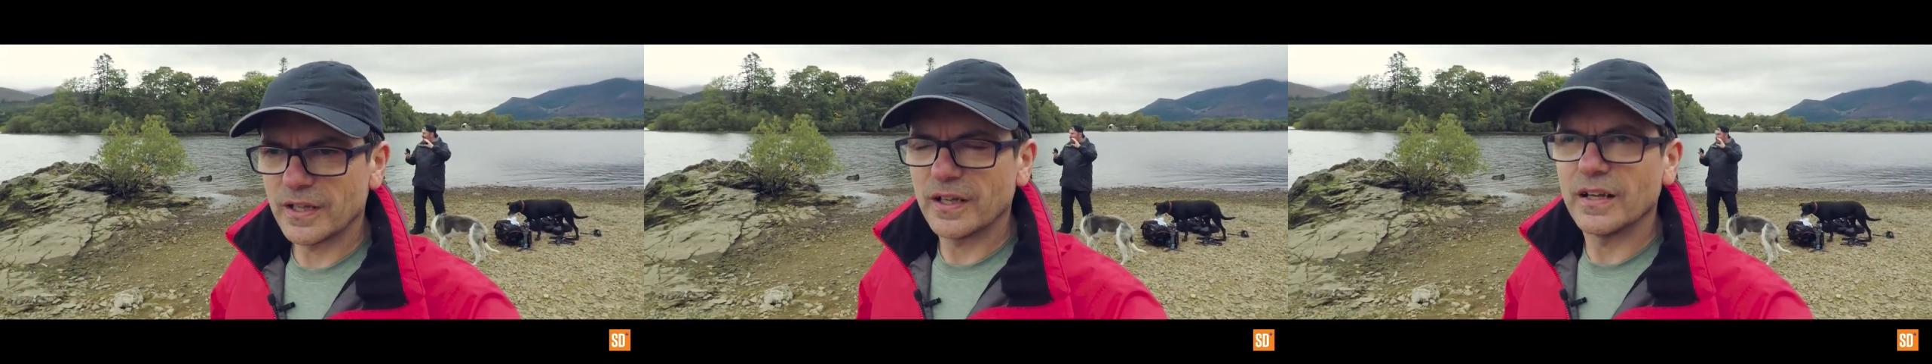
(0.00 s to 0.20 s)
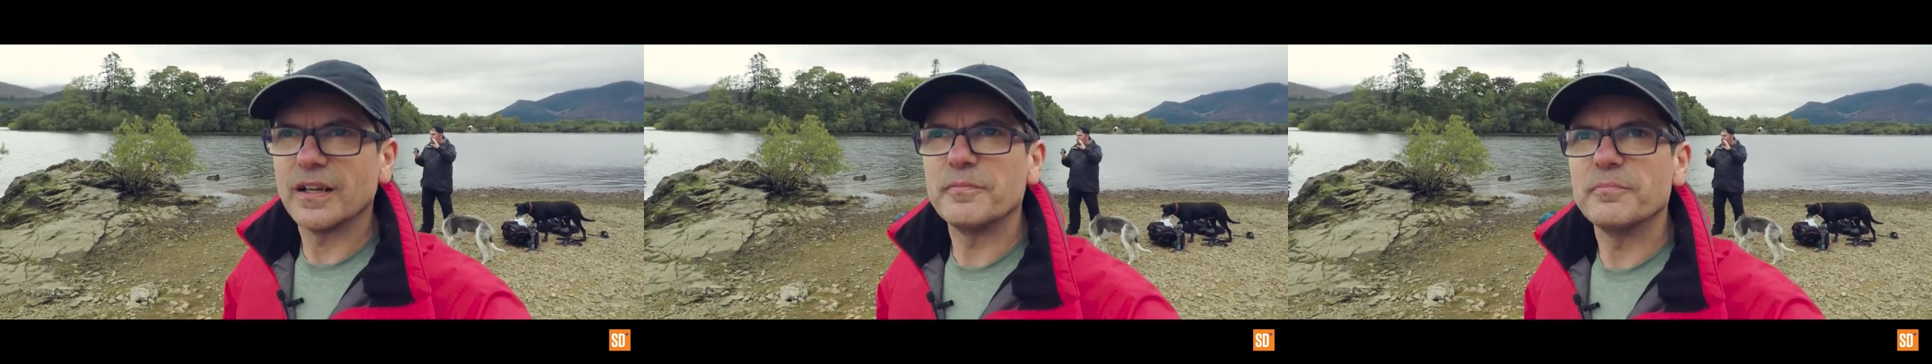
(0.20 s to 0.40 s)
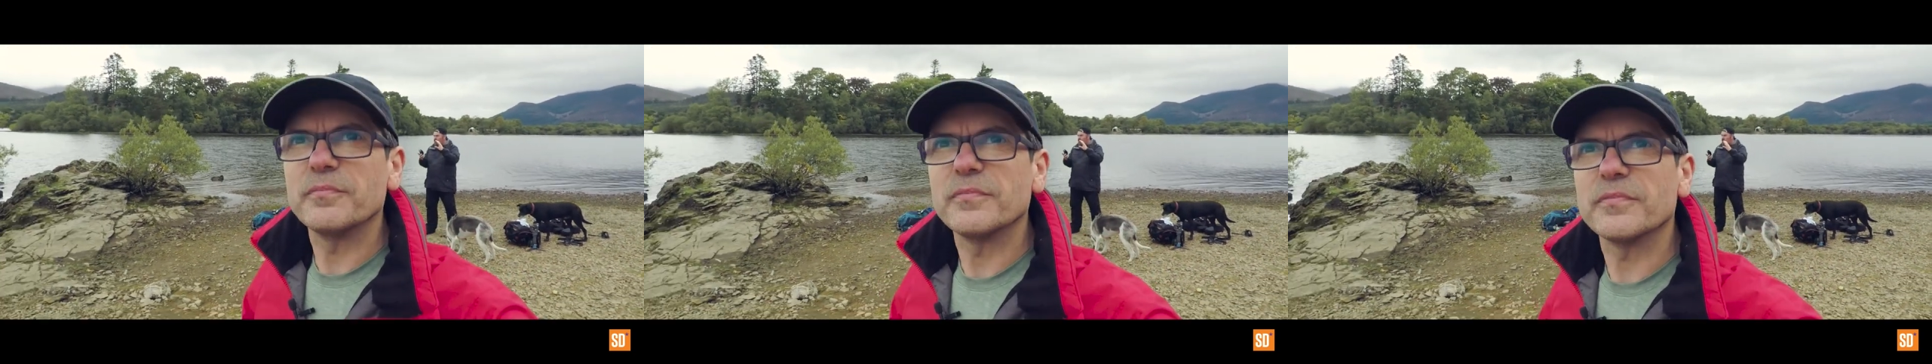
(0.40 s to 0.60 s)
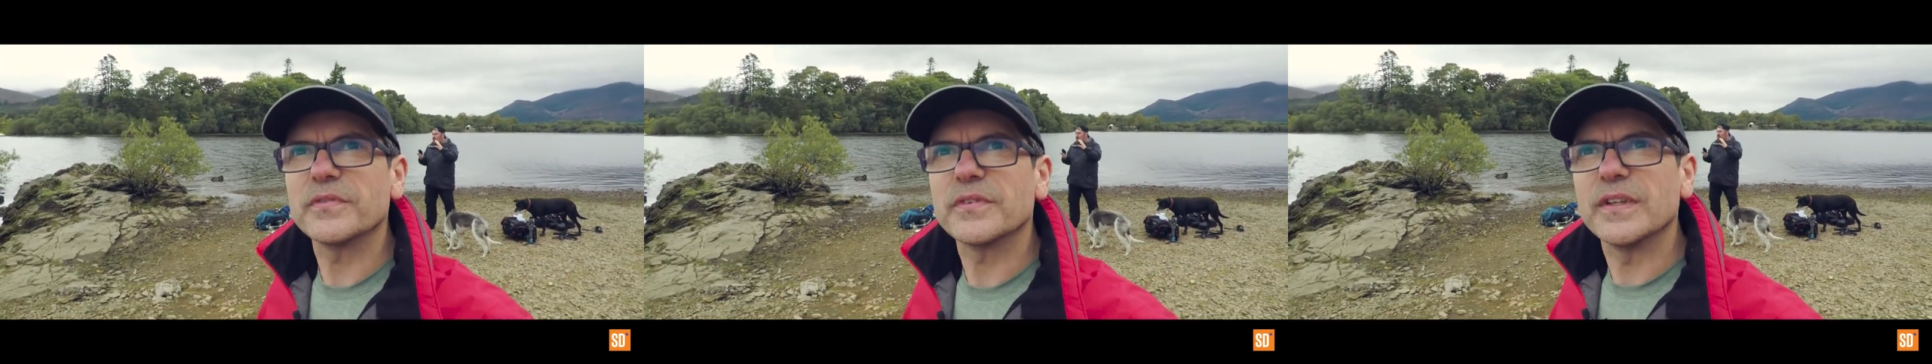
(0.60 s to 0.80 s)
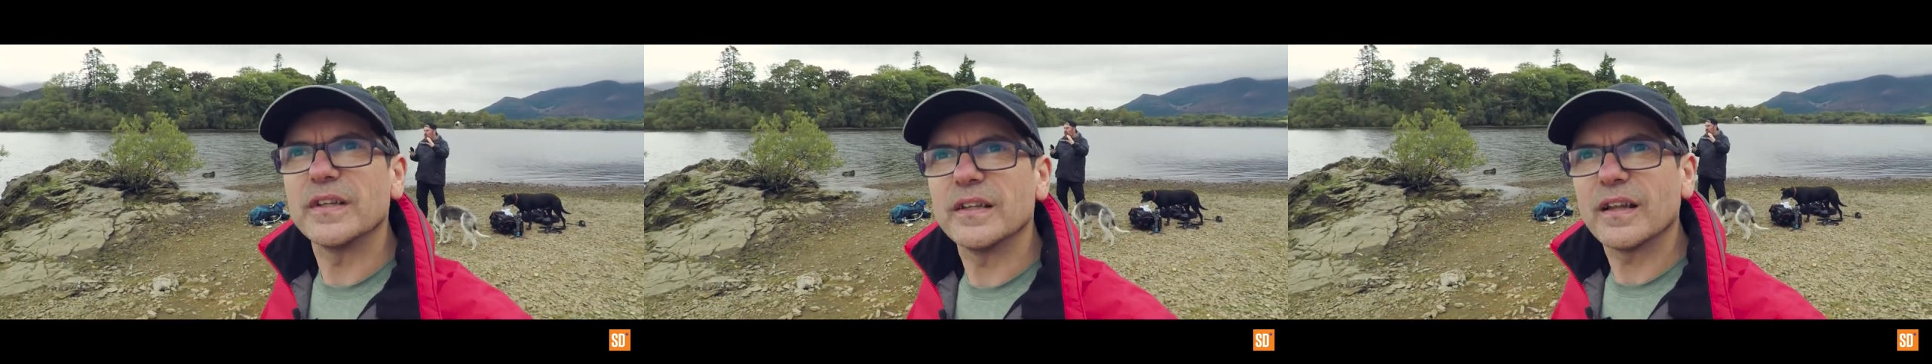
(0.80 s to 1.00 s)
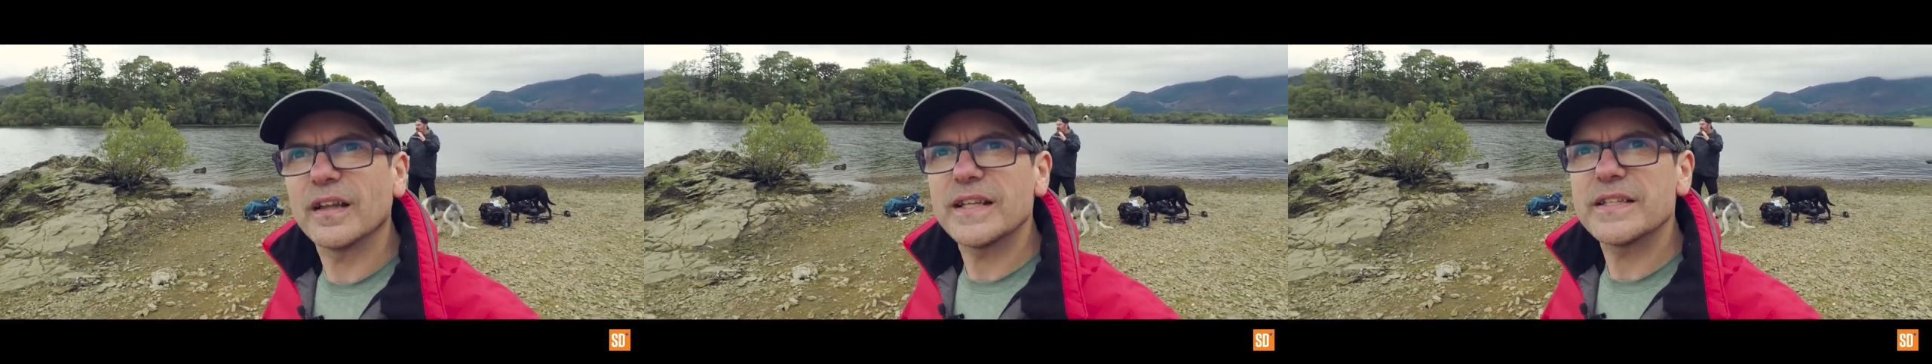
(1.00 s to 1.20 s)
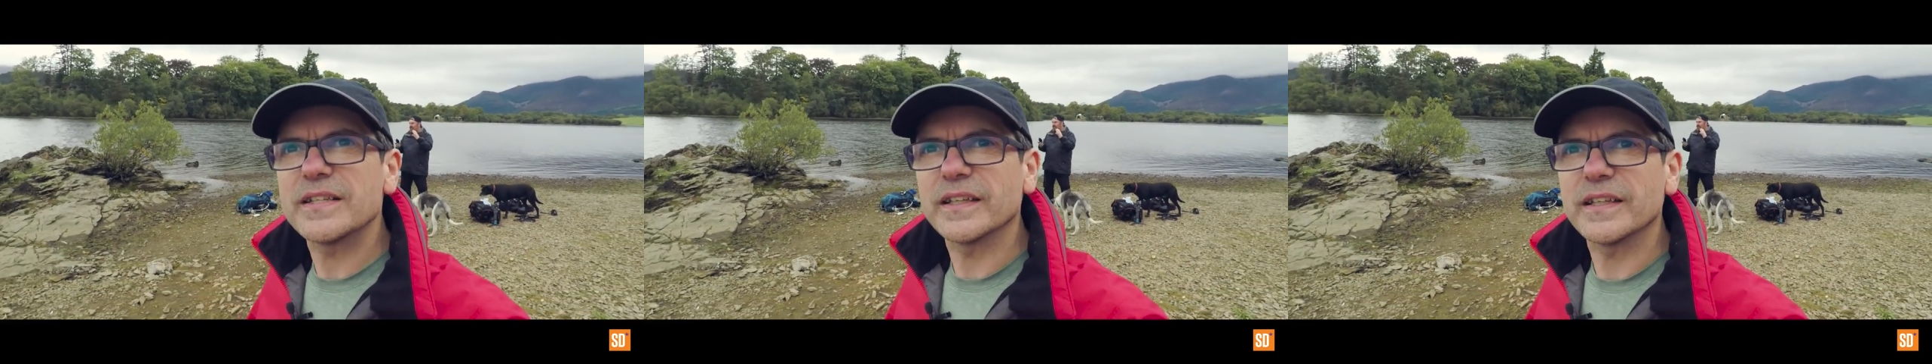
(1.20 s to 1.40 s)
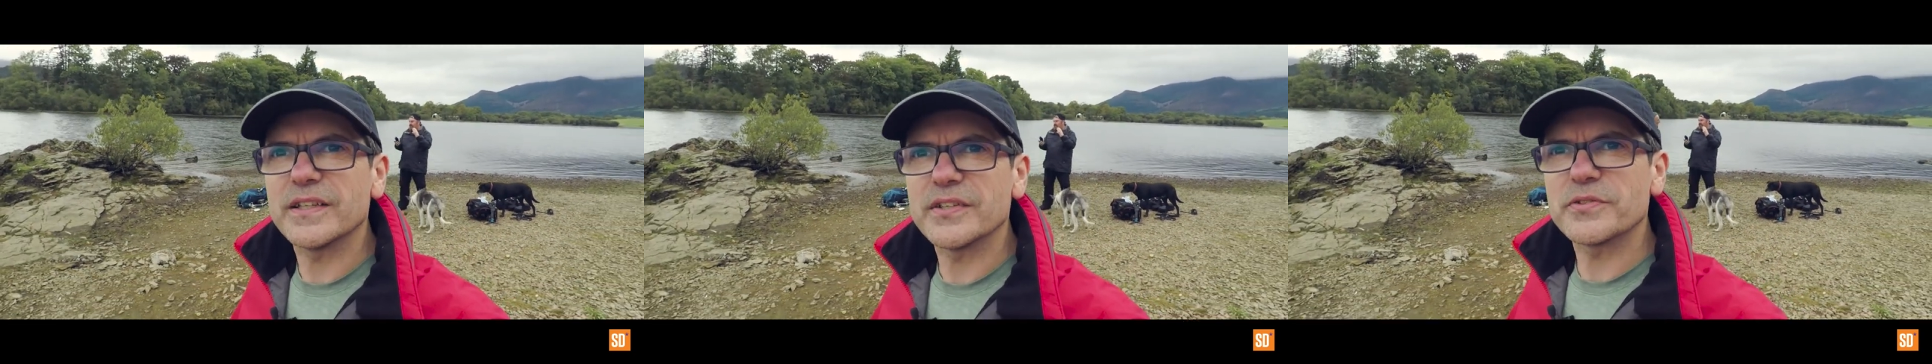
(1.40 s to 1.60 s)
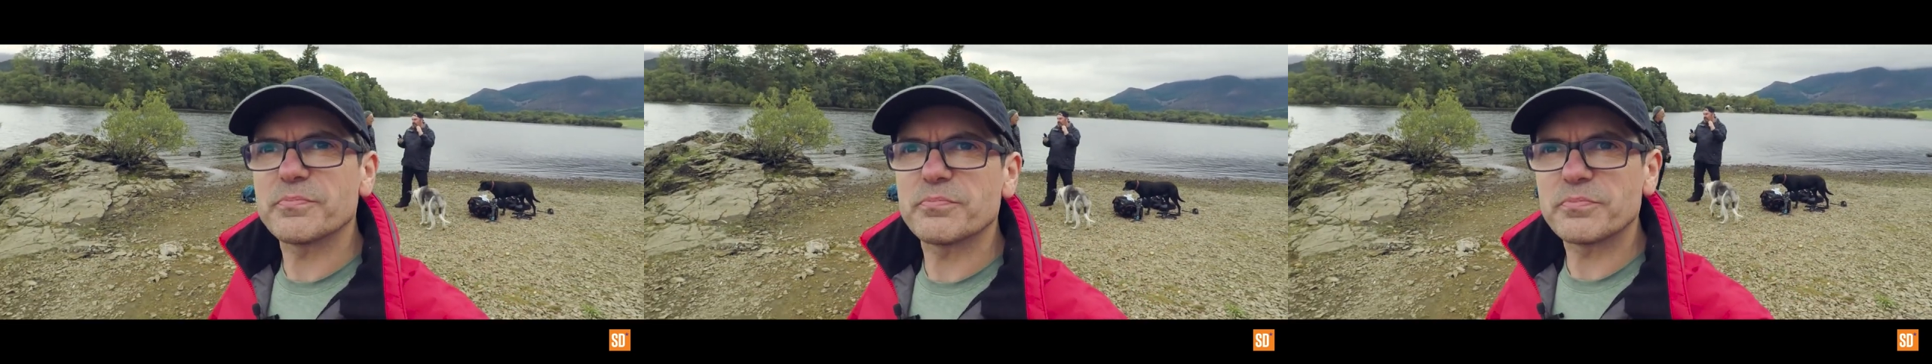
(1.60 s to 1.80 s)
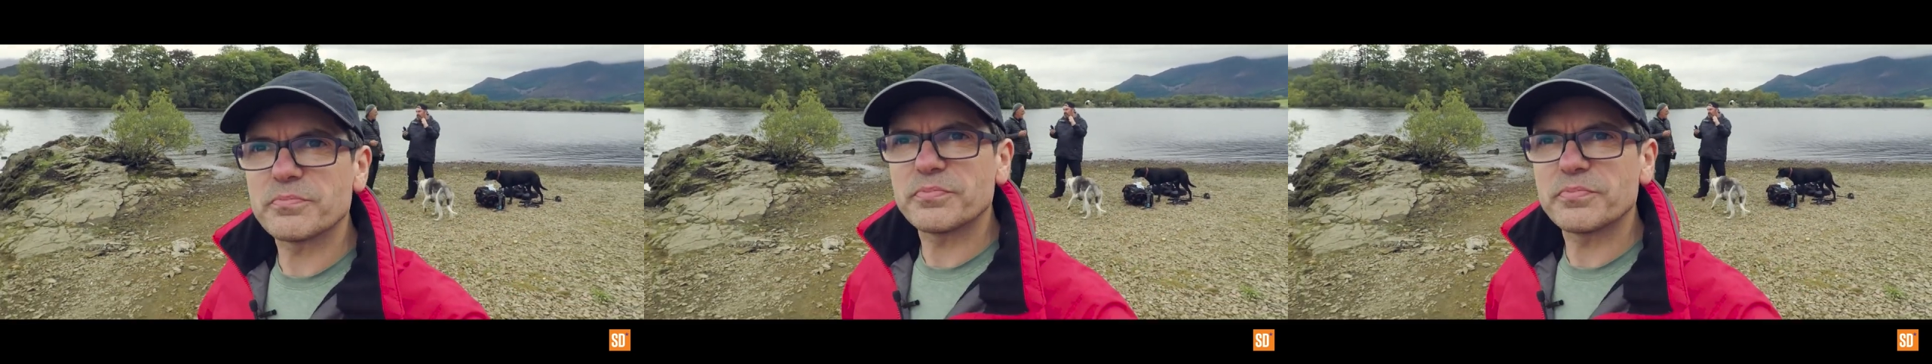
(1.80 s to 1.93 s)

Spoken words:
The lighting is